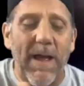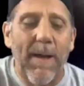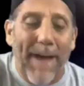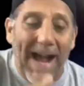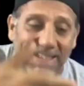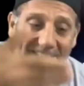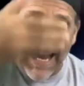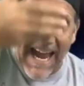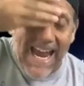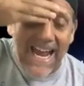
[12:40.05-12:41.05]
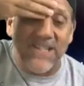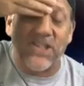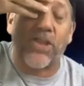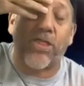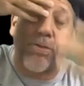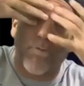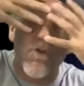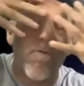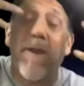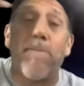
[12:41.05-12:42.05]
passing hands
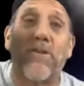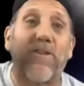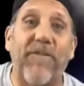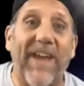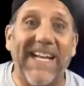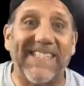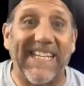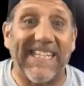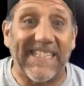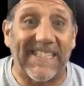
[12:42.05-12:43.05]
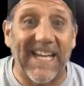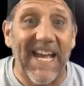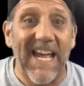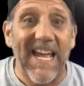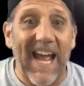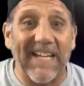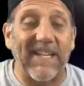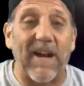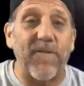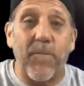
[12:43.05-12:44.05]
through people's faces and stuff.